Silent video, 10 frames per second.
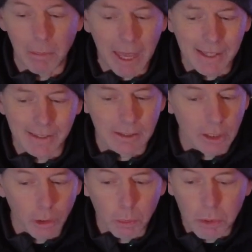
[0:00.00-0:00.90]
may
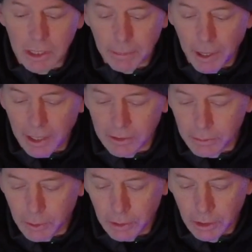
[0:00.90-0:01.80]
still be
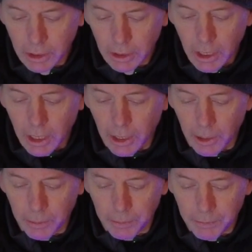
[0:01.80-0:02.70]
possible
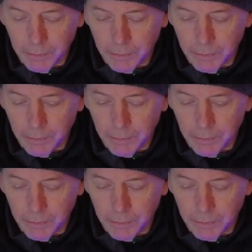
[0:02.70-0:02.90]
um,